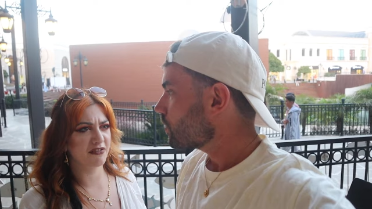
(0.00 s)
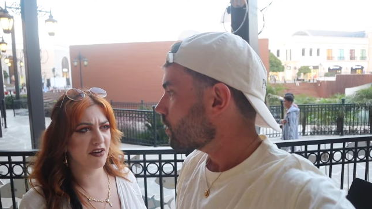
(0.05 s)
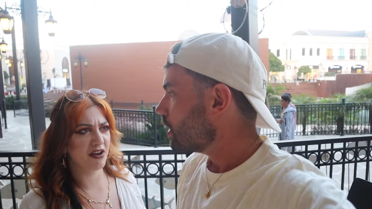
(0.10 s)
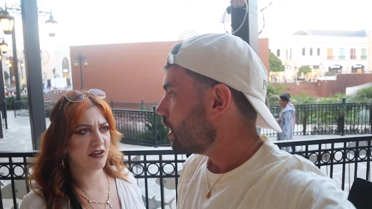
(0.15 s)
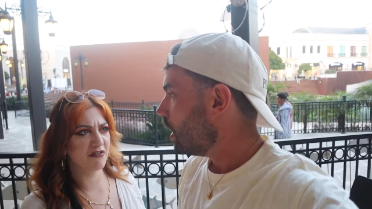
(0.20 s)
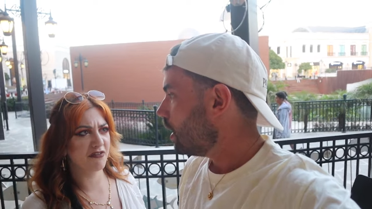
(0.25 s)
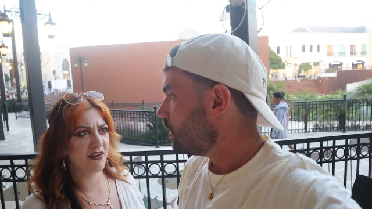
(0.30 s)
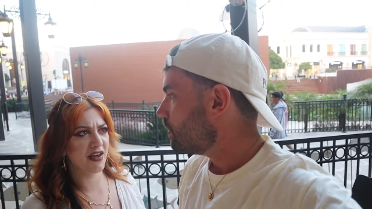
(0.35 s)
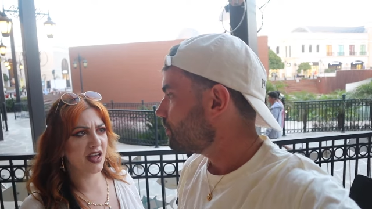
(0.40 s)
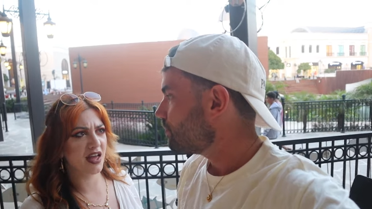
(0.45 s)
Speaker 1: a fun
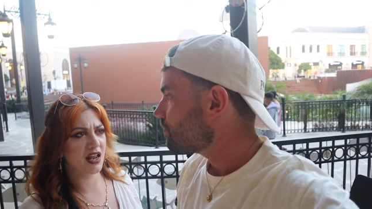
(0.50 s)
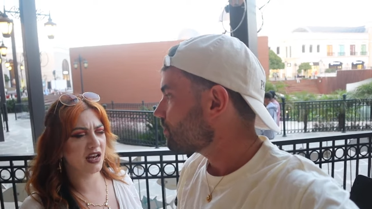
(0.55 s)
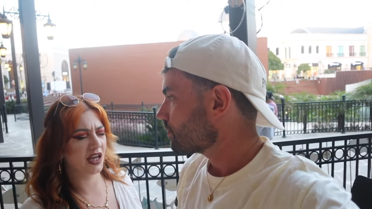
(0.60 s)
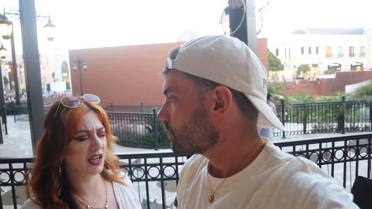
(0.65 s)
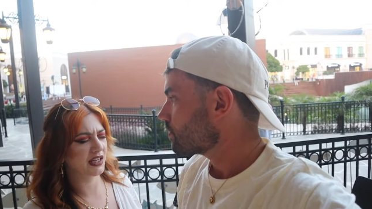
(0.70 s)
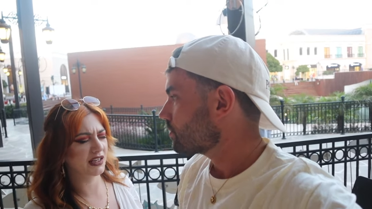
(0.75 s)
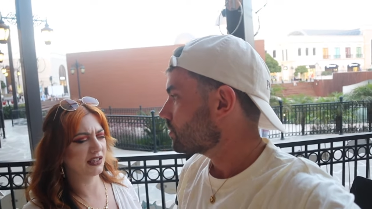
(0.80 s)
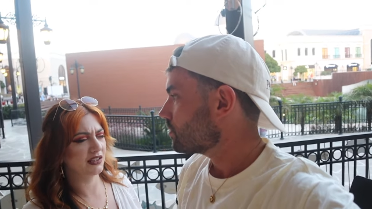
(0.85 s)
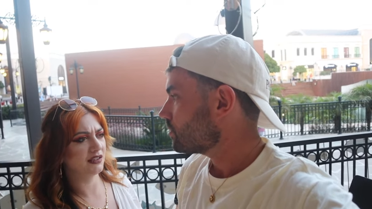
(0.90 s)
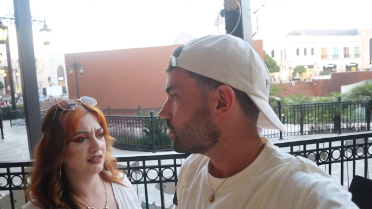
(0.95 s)
fair,
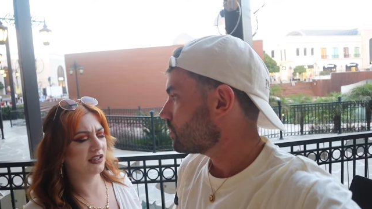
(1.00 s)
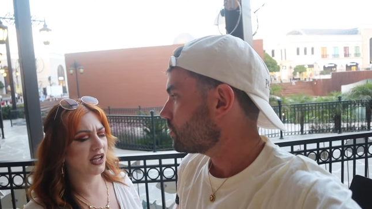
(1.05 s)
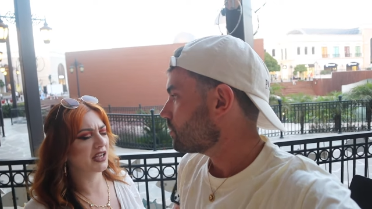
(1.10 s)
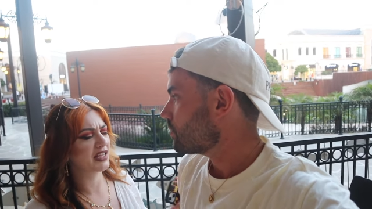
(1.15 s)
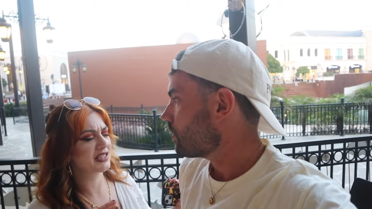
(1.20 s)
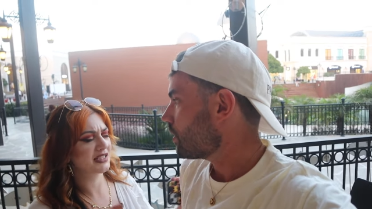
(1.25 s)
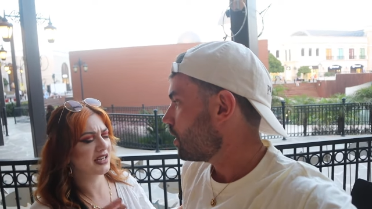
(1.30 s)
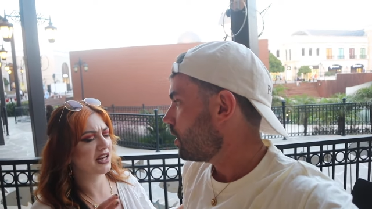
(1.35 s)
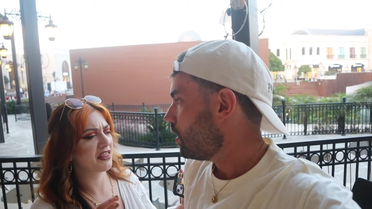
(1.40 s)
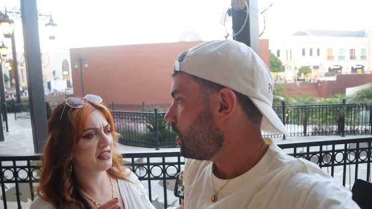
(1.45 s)
like, like
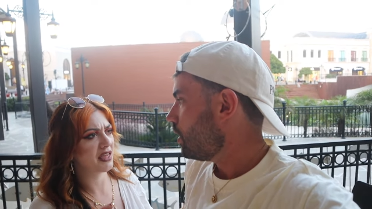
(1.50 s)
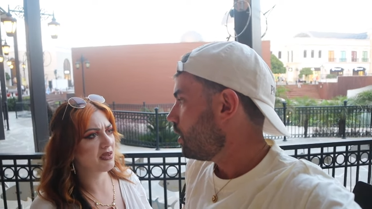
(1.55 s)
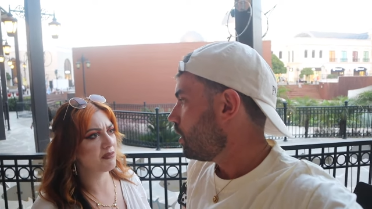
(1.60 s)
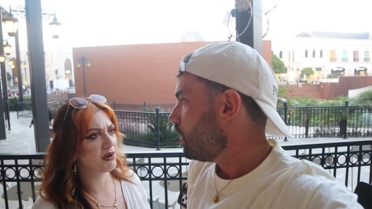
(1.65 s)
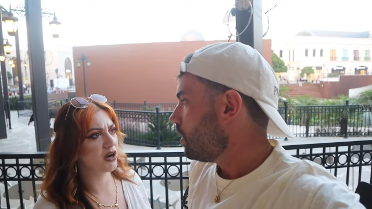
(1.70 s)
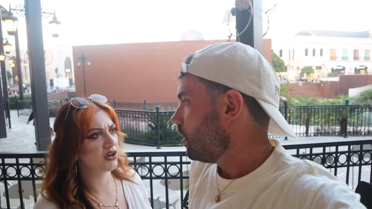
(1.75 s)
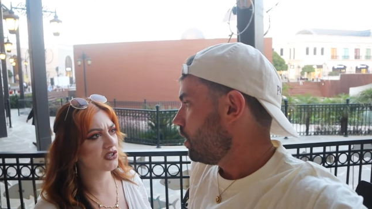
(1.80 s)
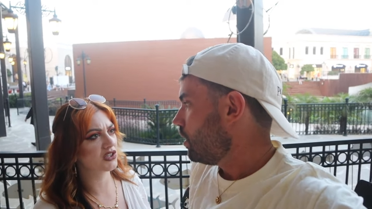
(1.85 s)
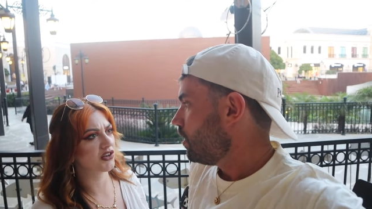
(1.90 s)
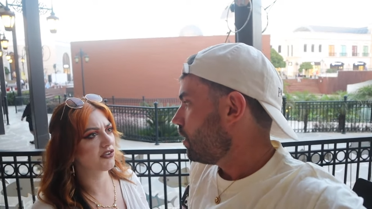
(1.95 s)
it's in a theme
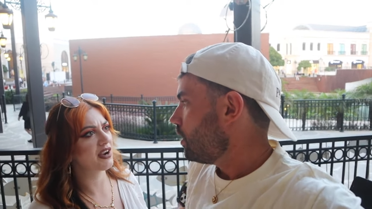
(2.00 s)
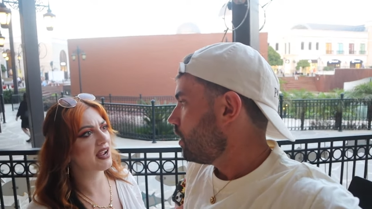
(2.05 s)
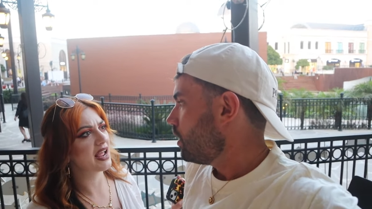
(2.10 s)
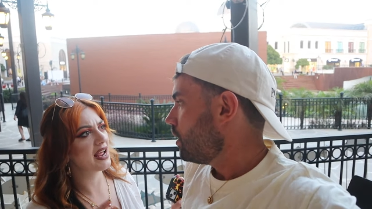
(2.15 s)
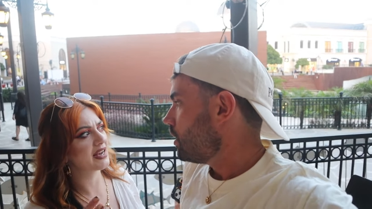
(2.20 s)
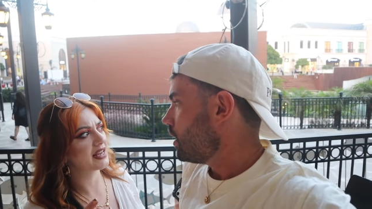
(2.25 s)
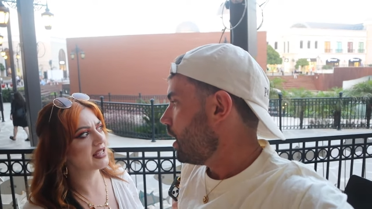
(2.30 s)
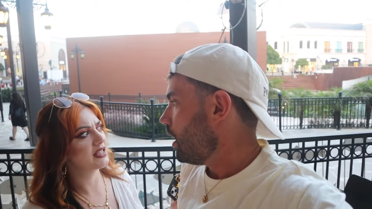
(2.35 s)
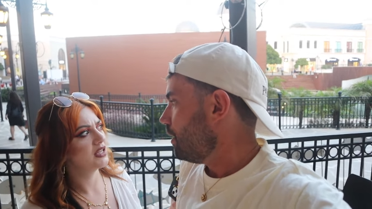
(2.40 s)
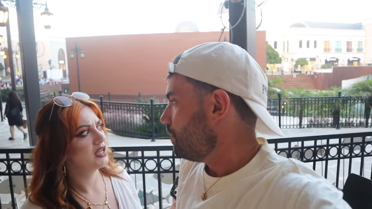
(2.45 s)
park, sorry,
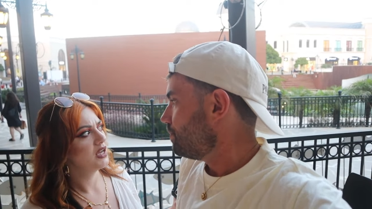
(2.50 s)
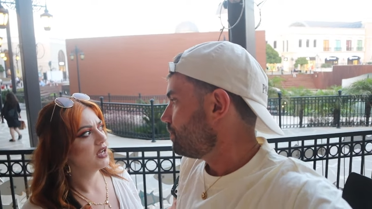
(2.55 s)
and it,